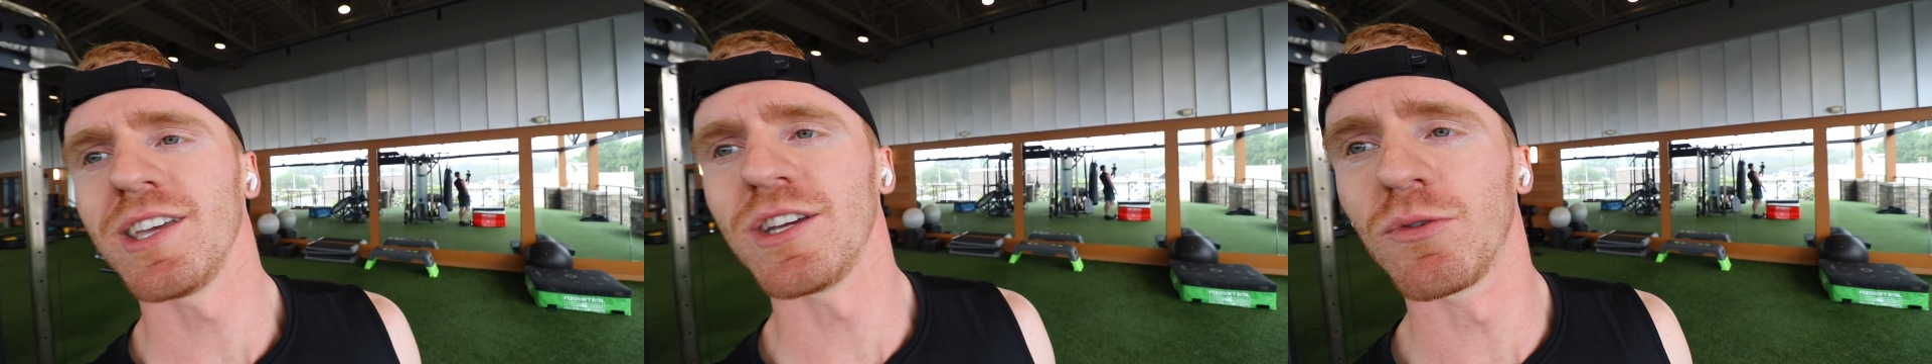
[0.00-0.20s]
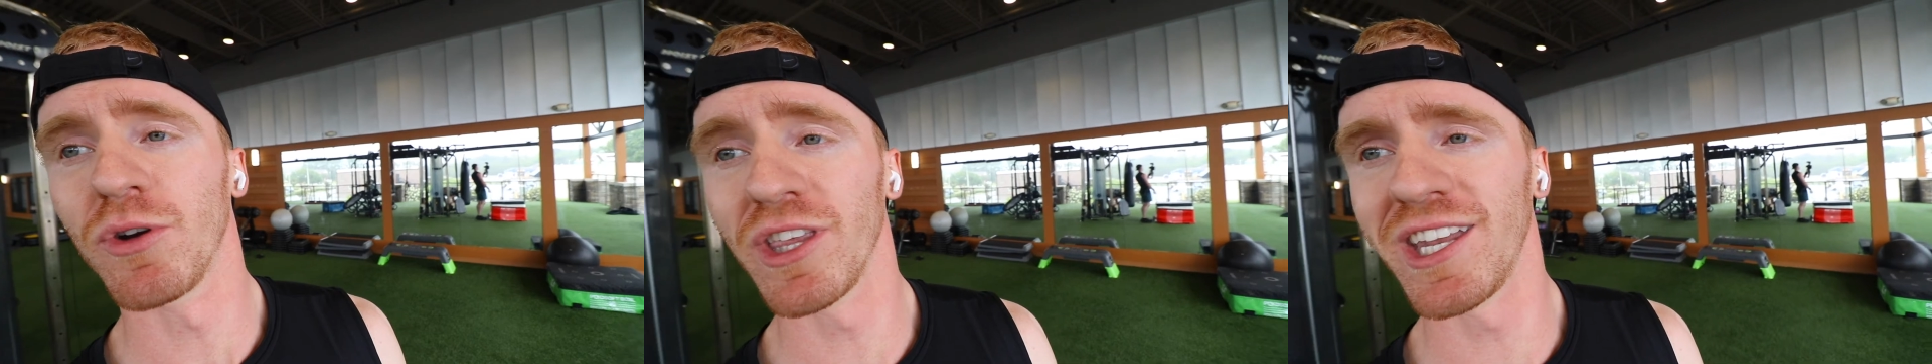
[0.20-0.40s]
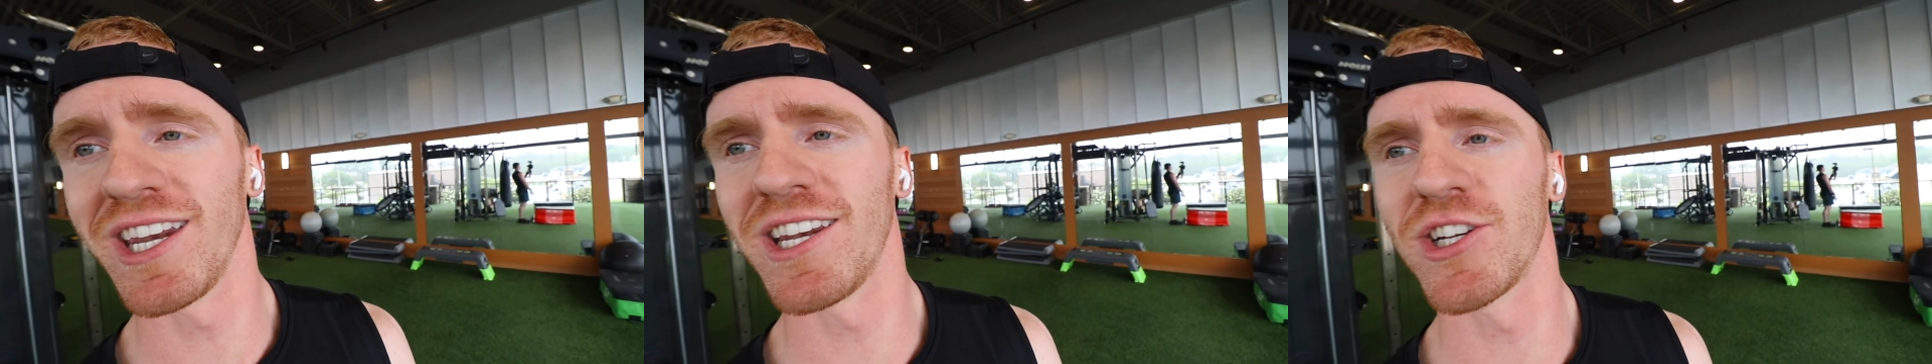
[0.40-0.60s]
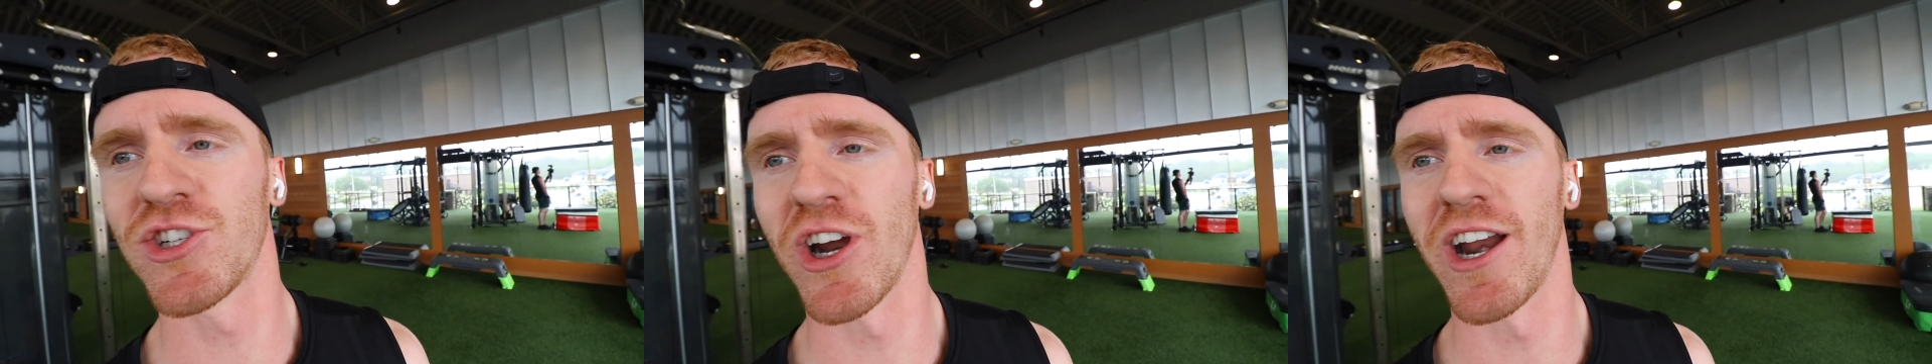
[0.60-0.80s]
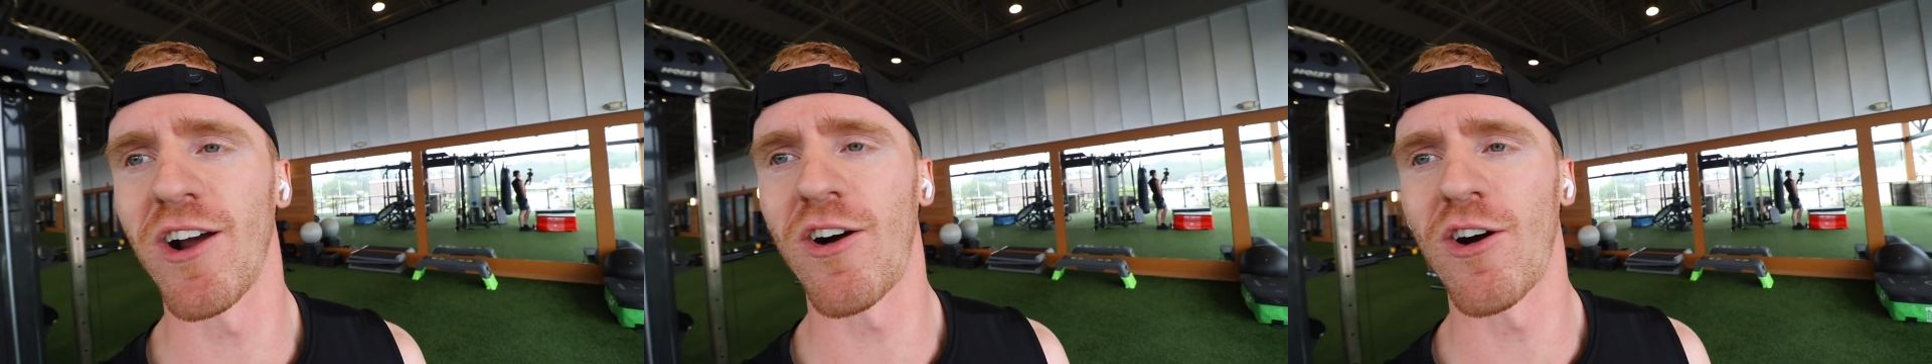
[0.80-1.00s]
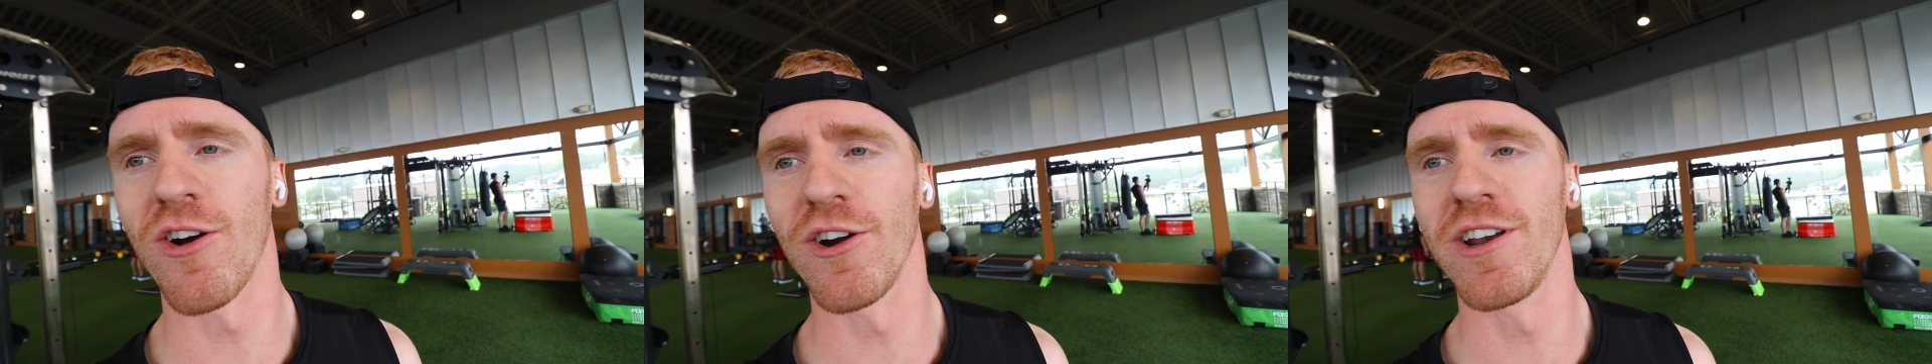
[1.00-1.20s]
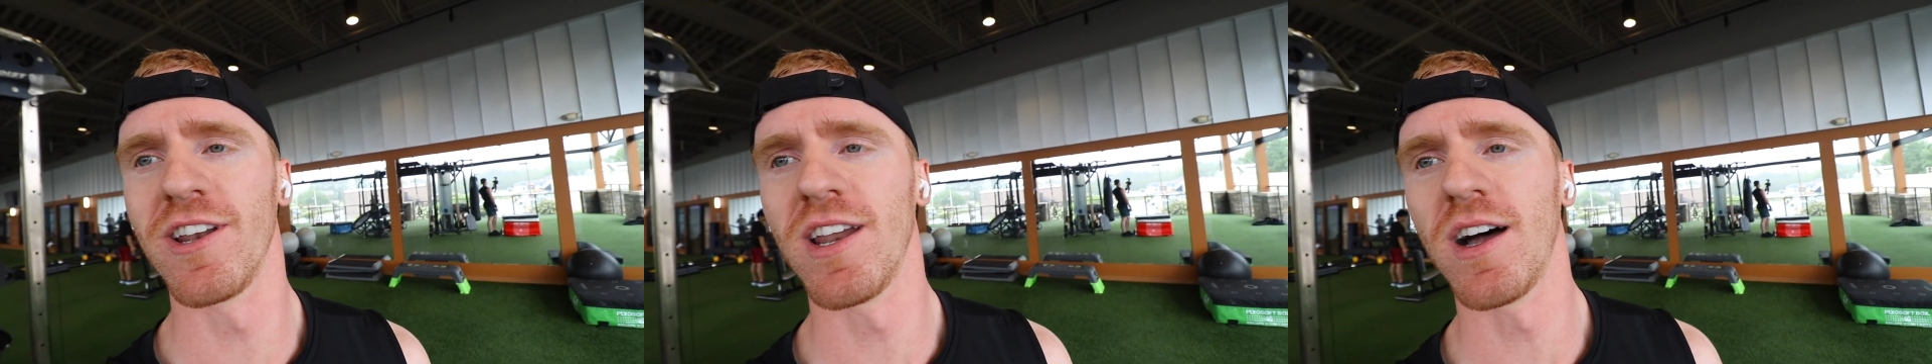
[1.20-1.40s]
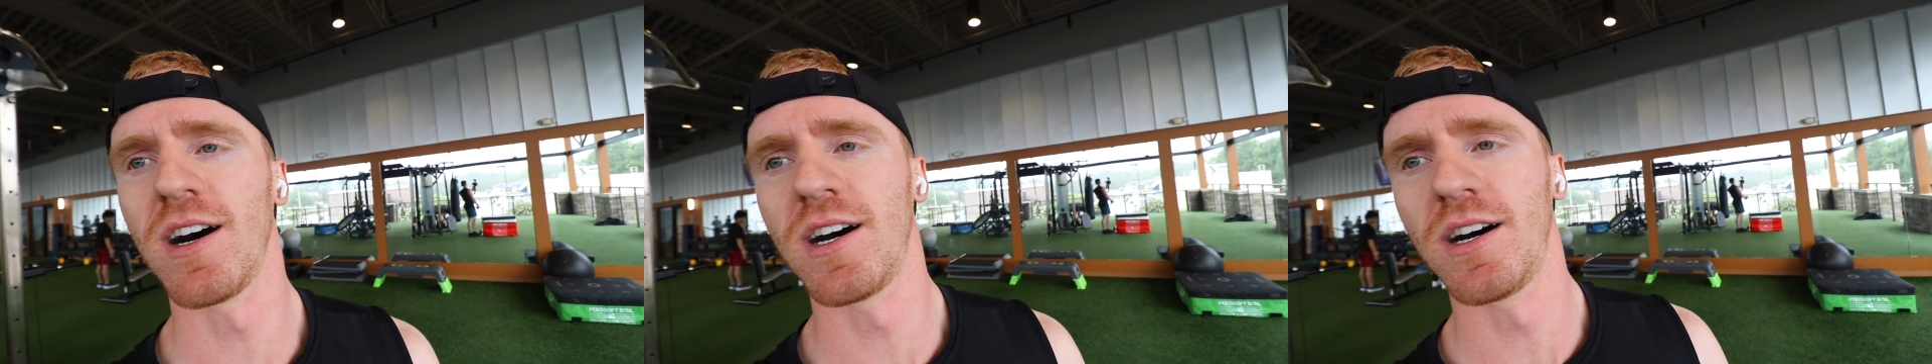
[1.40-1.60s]
you really need to train it hard,
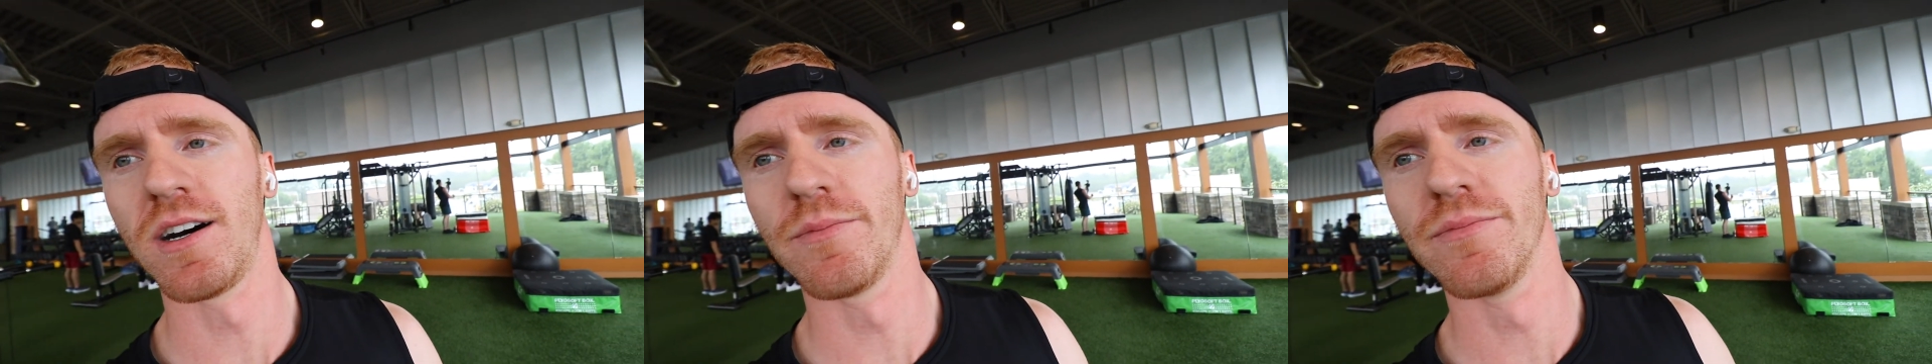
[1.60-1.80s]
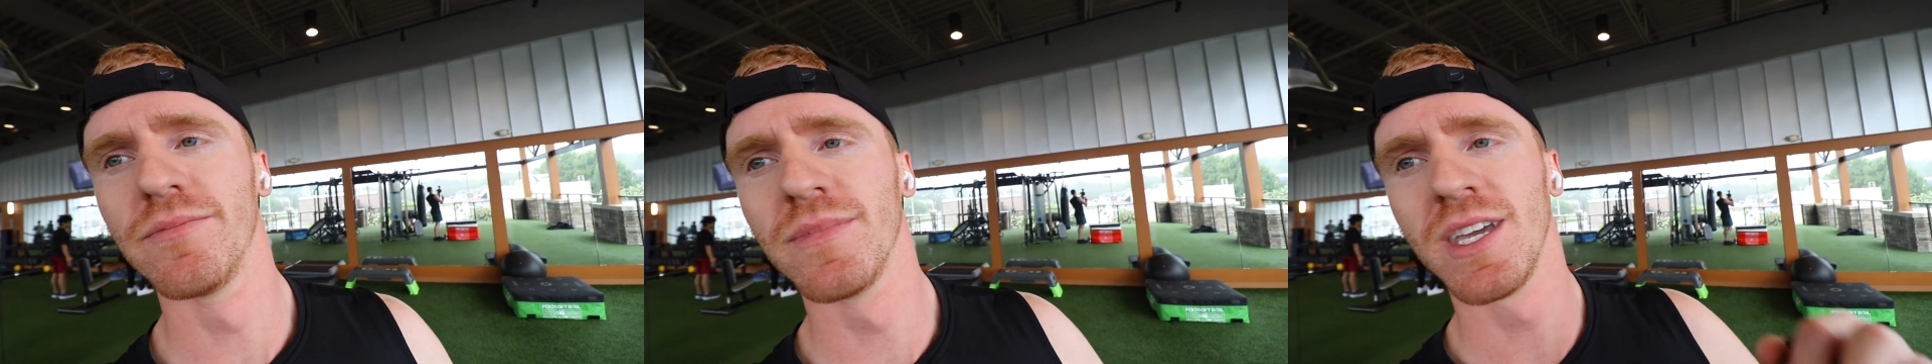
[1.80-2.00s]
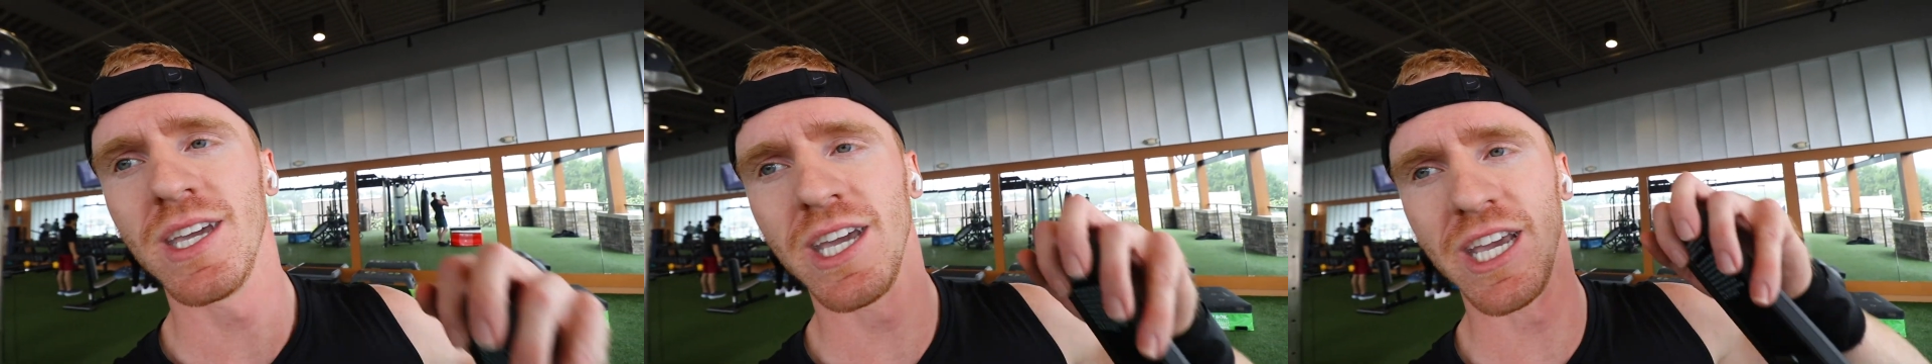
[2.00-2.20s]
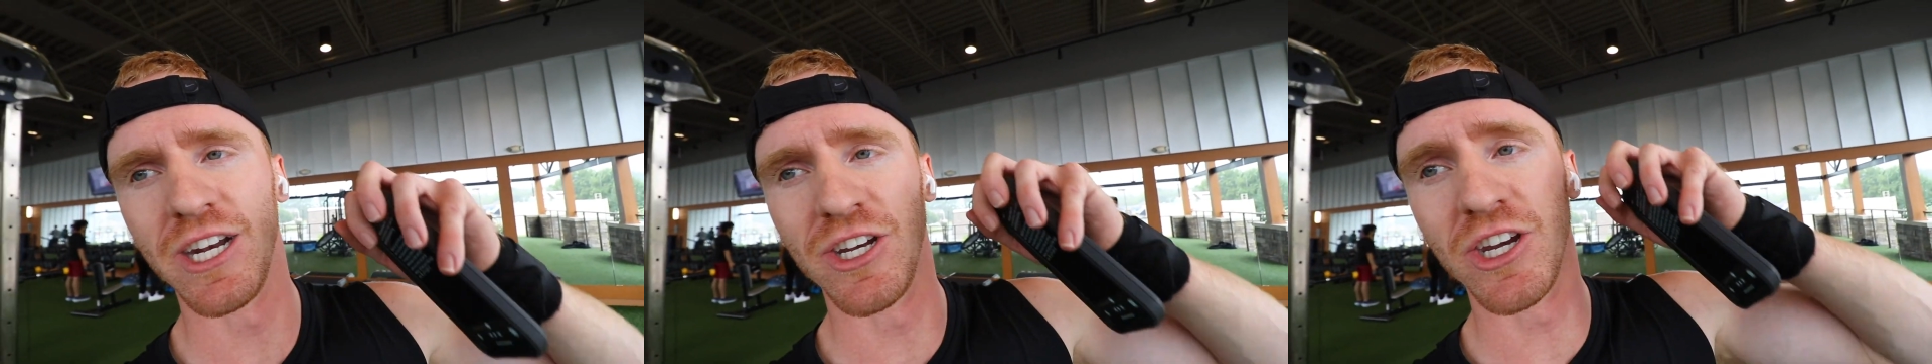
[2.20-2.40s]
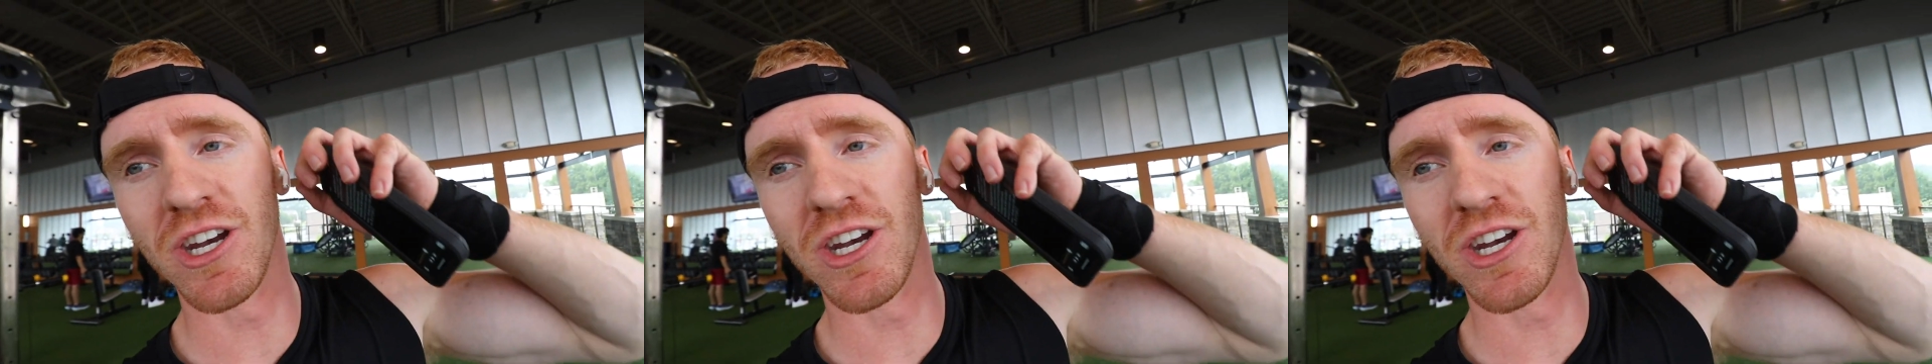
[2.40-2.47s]
and